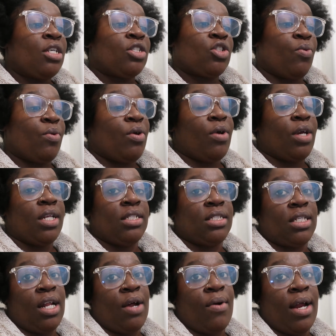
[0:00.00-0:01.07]
So we're going to get
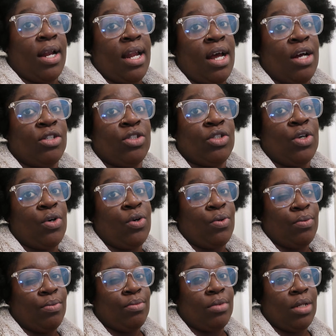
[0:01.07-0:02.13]
into that right now,
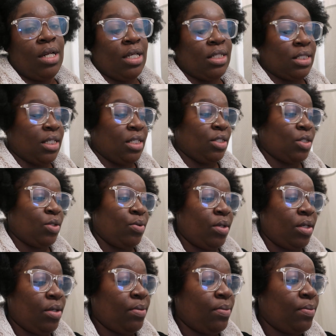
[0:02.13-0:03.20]
so let's get into
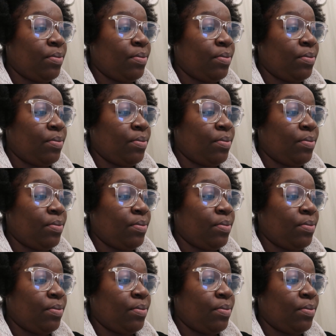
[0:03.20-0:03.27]
it.